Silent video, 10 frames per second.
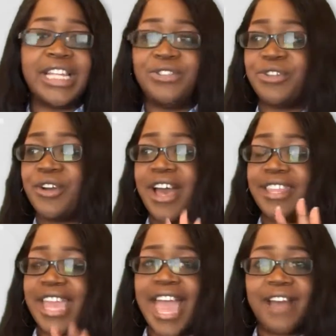and you know
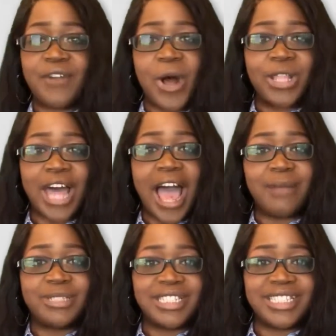how they have all the
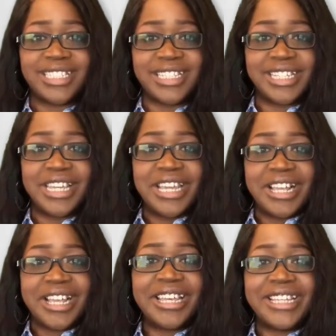options
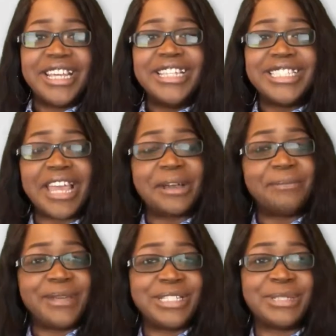to take a
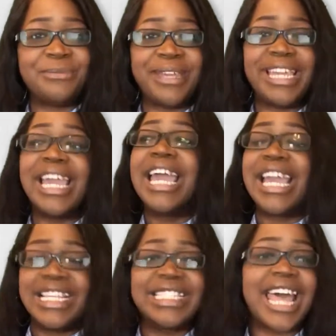piece of meat.
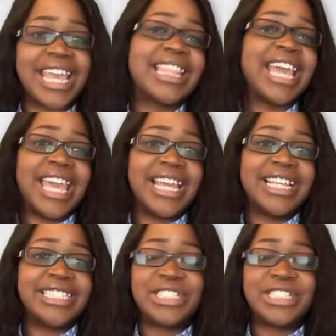It's like that.